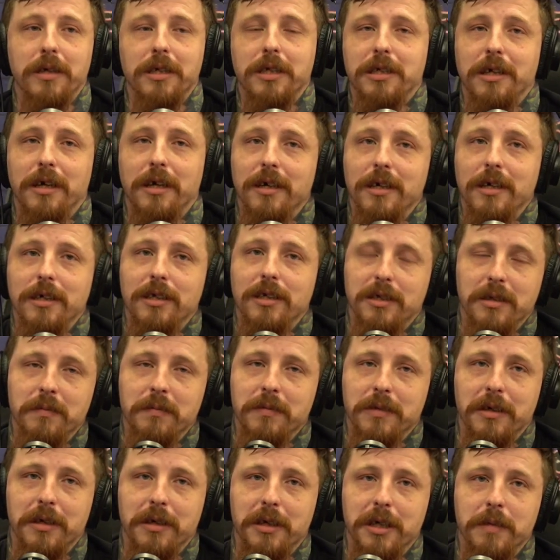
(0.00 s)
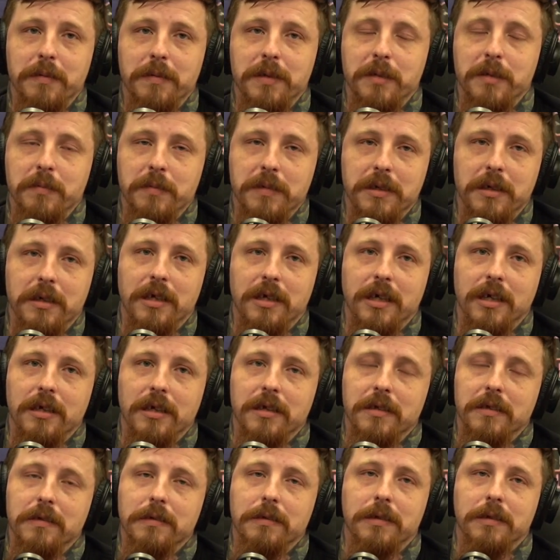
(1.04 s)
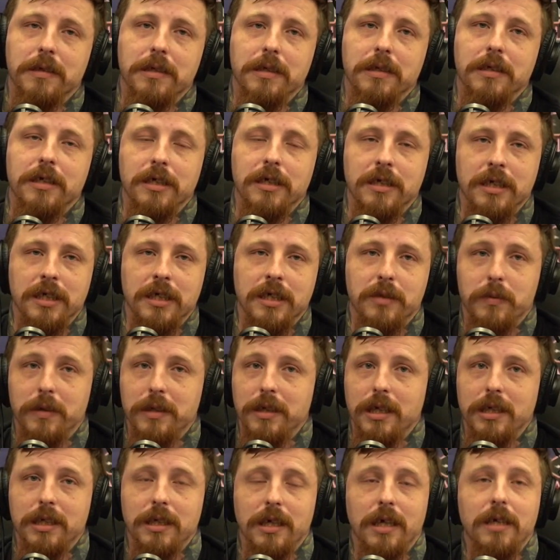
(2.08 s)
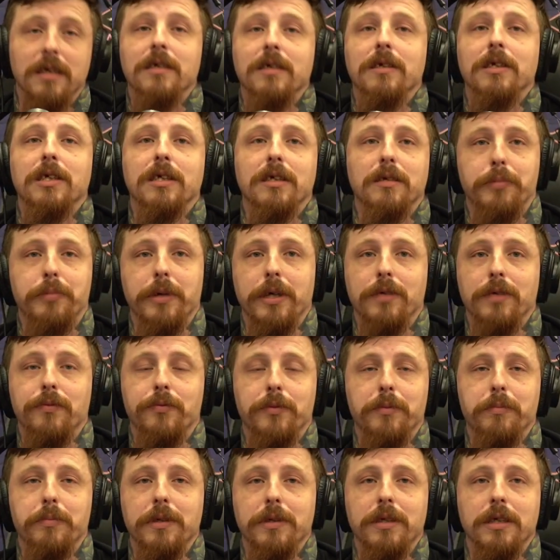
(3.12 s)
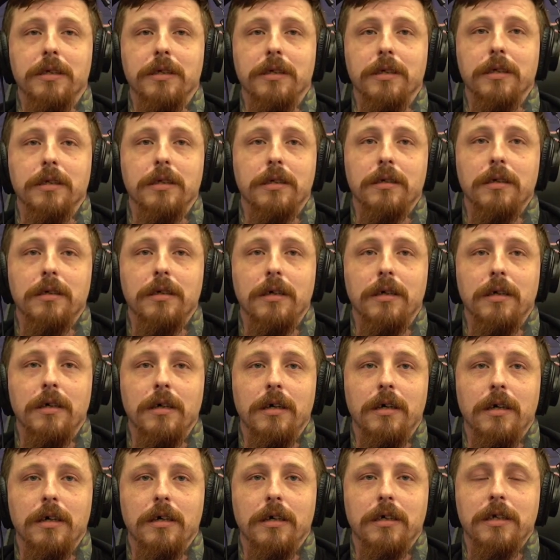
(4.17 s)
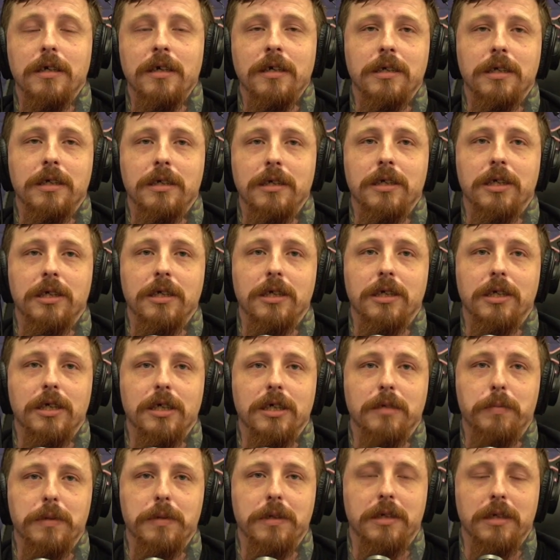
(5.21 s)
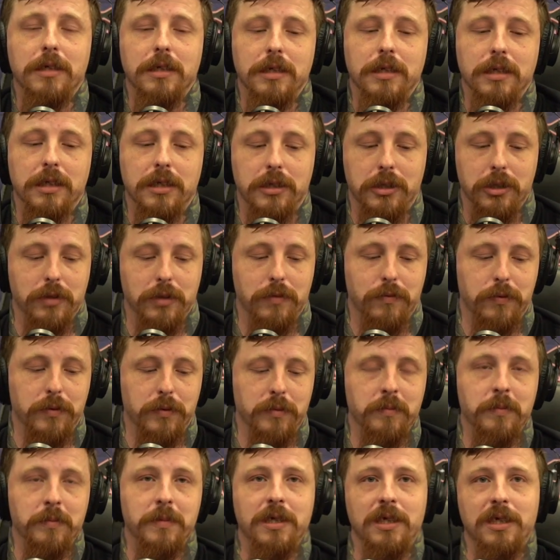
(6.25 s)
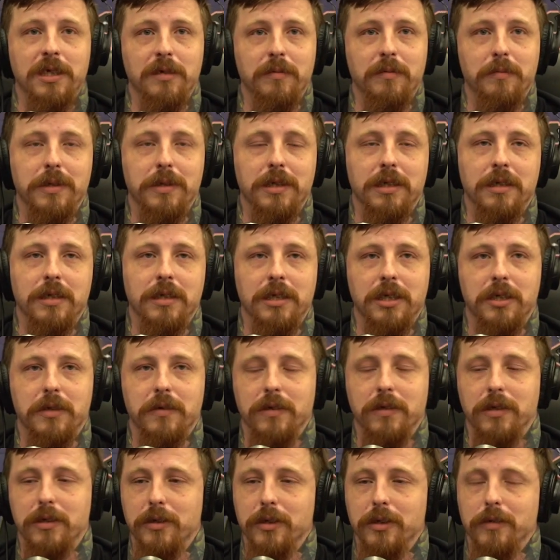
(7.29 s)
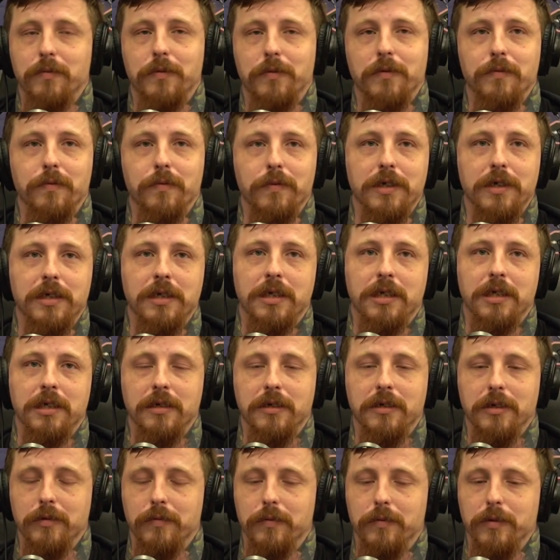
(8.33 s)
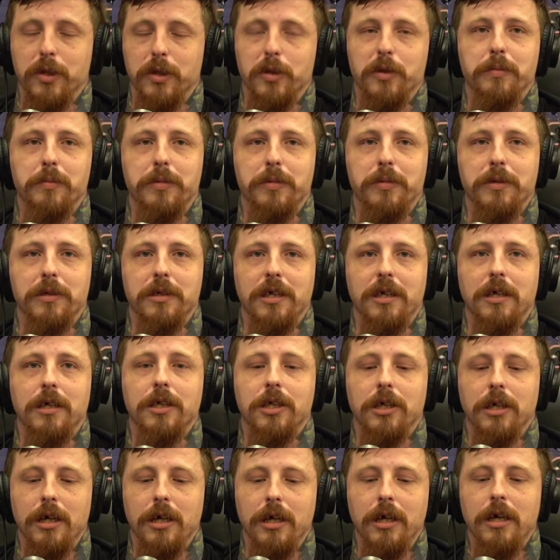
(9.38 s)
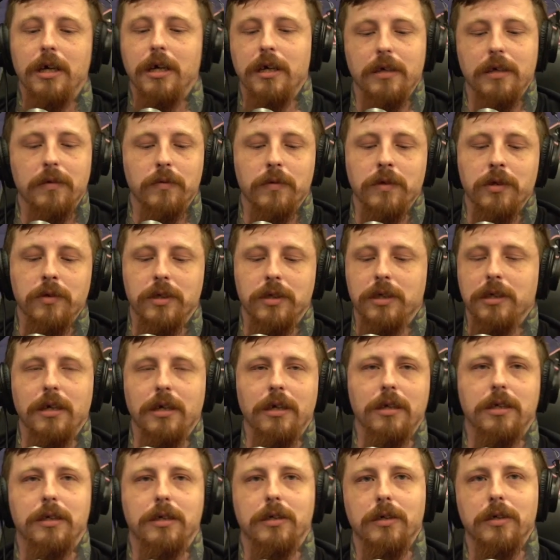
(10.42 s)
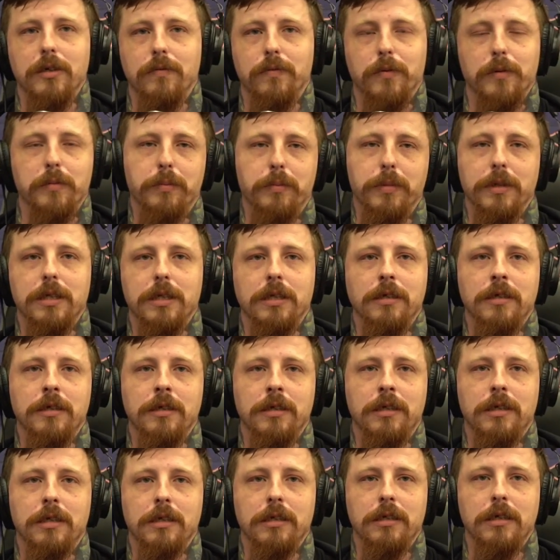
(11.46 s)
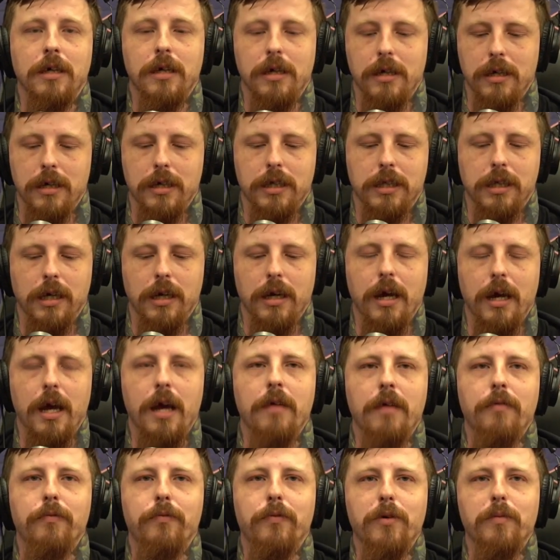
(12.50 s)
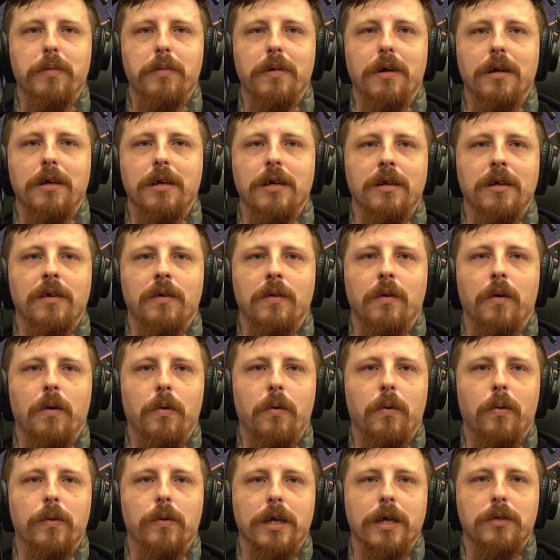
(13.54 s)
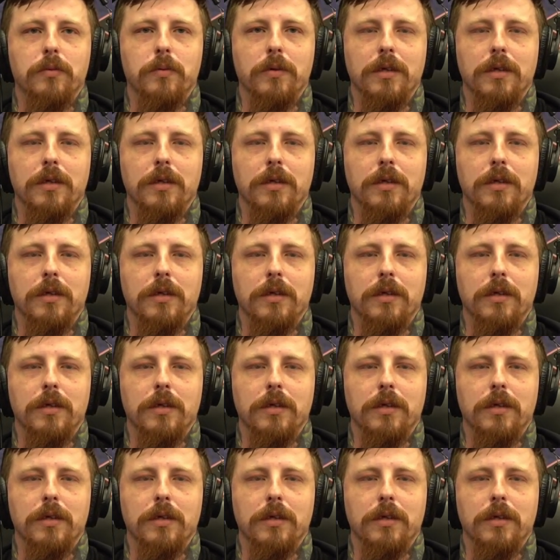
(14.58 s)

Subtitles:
aside sometimes and be like, look, and that's why they say this is best for business. Not essentially just because it's good for me in business or it's good for Vince and good for Triple H. When you say it's good for business, it's everybody in a whole. That's what